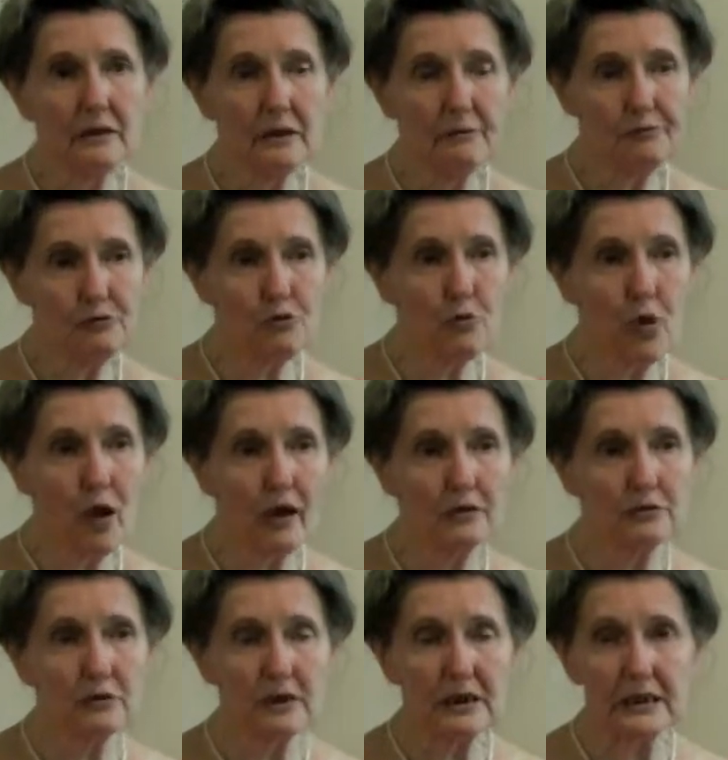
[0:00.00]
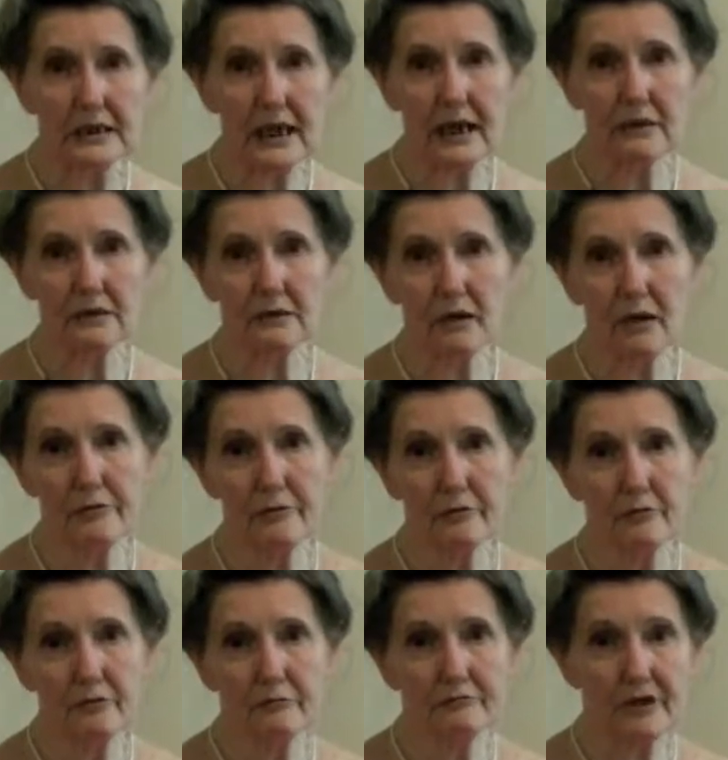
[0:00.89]
If you want, you can add
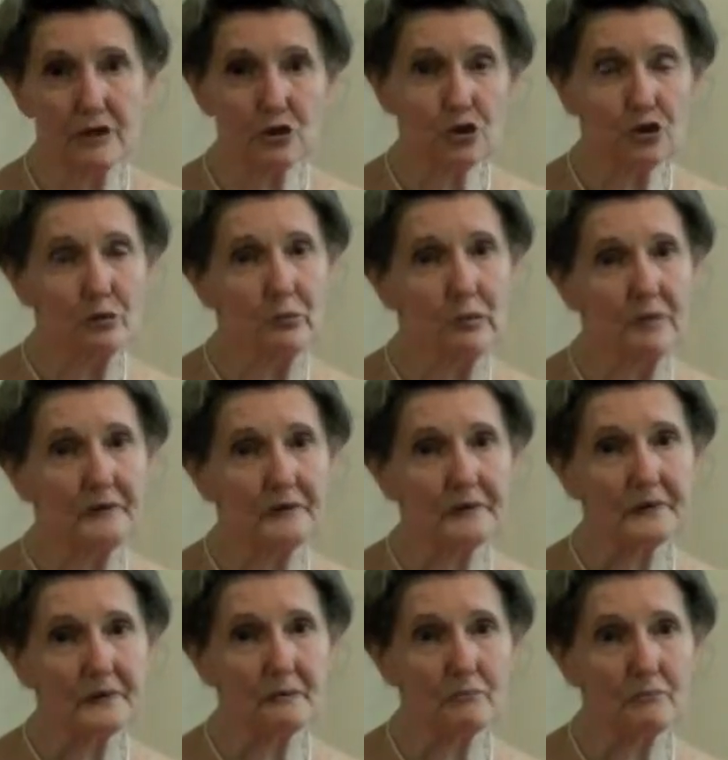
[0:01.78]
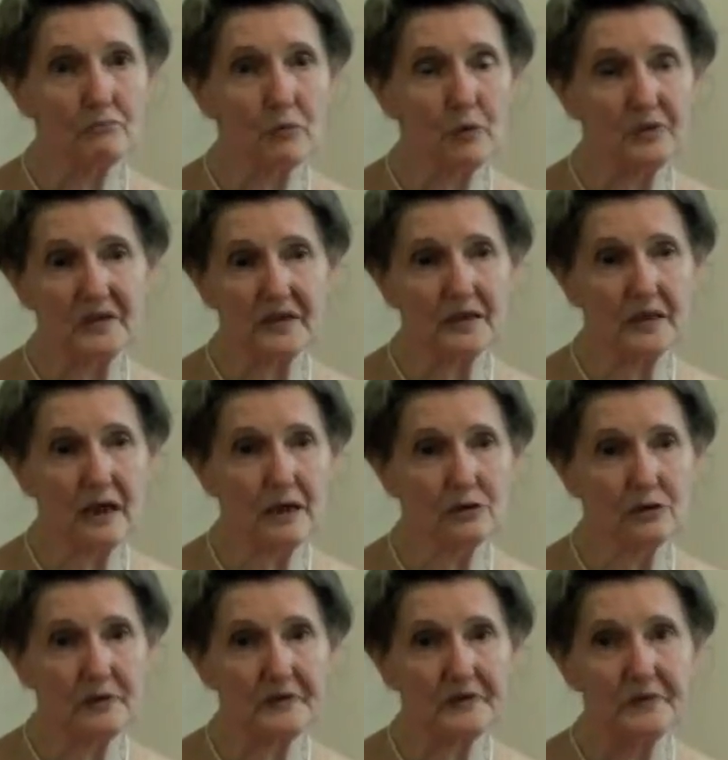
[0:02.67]
other vegetables. Mostly I
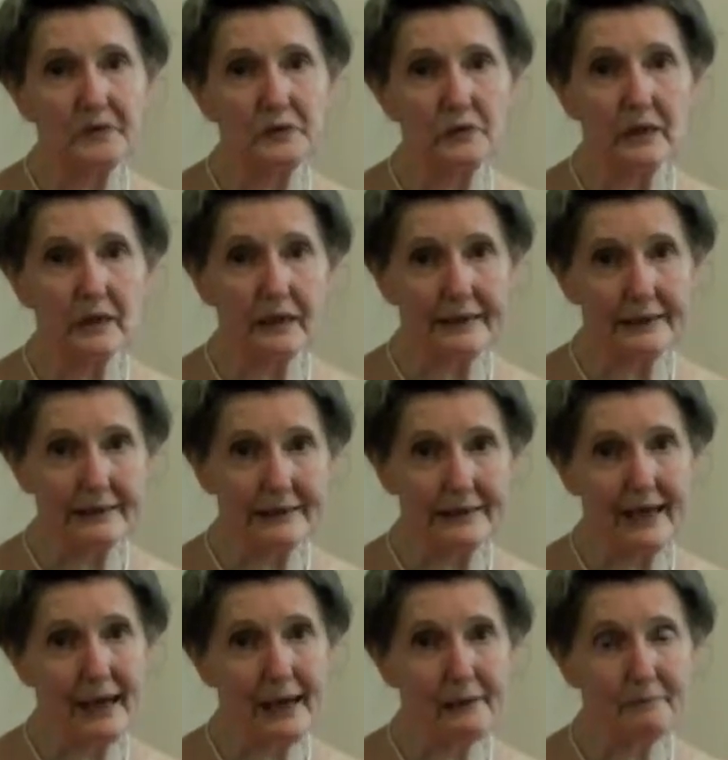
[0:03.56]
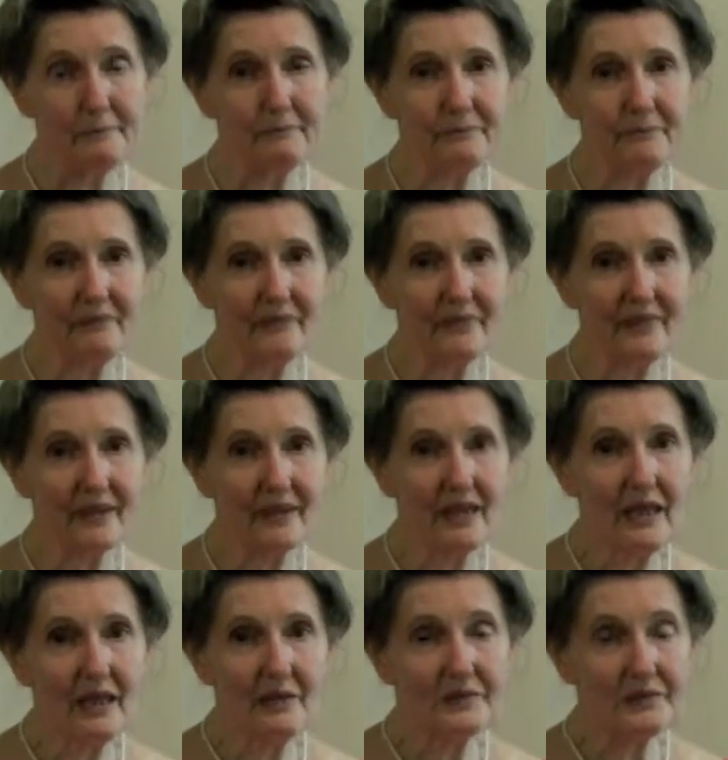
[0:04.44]
just do it like that.
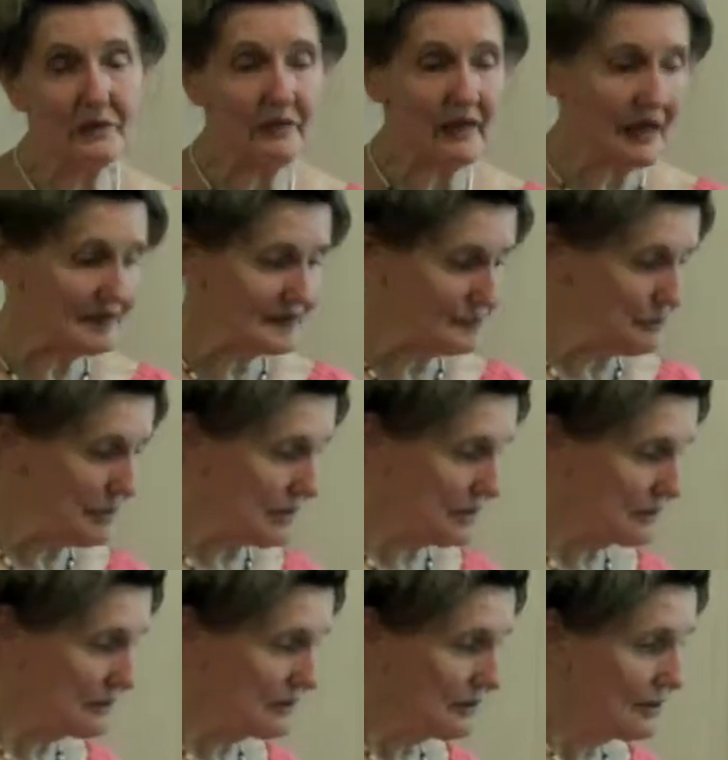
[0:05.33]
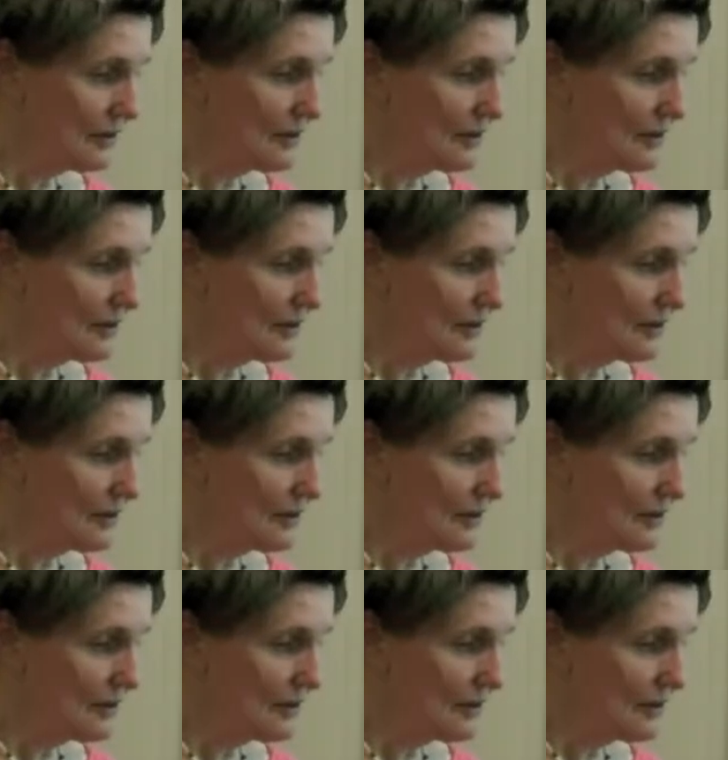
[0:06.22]
So that's my